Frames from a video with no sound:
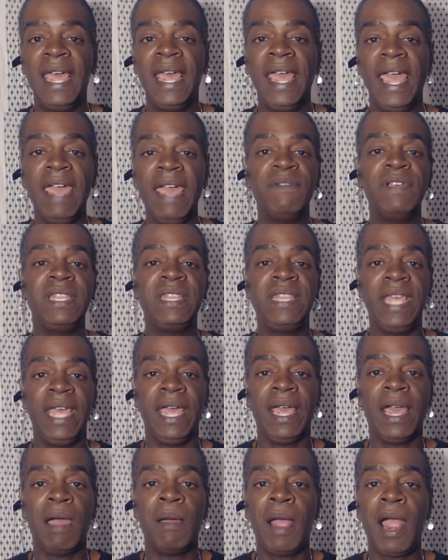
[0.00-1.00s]

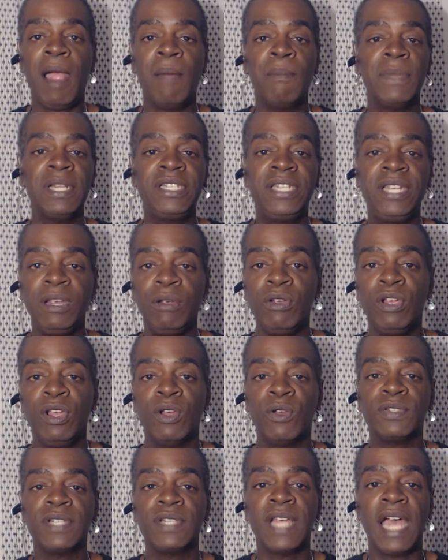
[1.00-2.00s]
everything, our
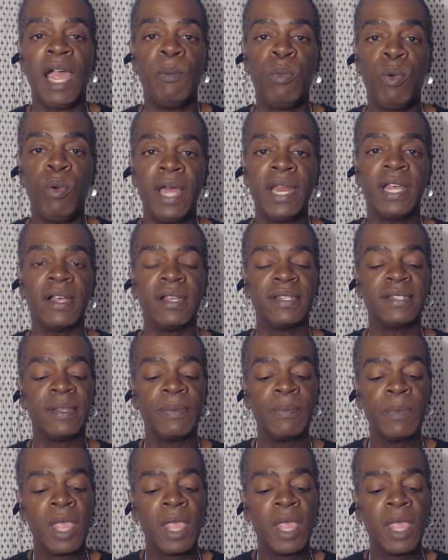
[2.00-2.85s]
materials, our products,